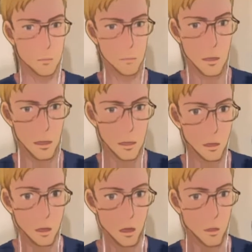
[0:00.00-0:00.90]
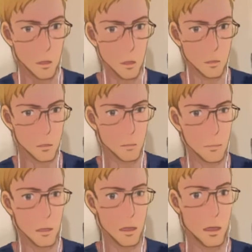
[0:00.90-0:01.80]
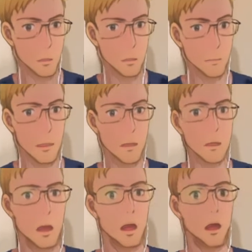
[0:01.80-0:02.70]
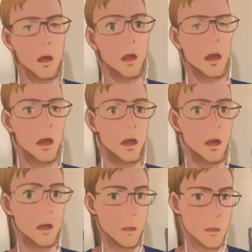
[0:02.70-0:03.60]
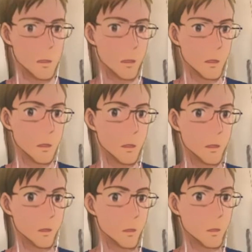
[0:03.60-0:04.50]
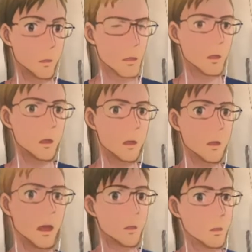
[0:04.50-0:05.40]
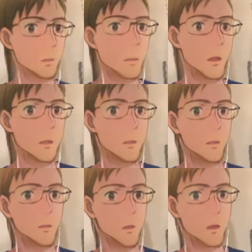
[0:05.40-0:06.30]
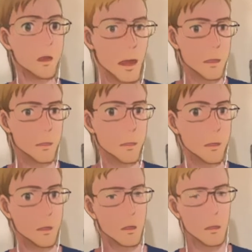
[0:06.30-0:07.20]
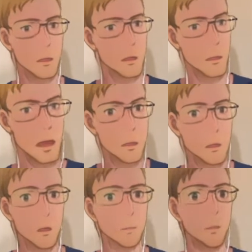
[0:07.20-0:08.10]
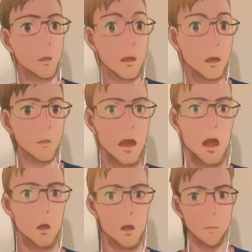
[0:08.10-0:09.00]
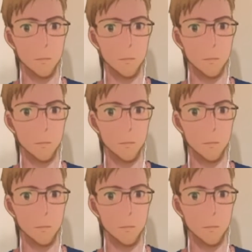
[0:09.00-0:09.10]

pay, typically a household pays 2.4 cents US dollar per kilowatt hour.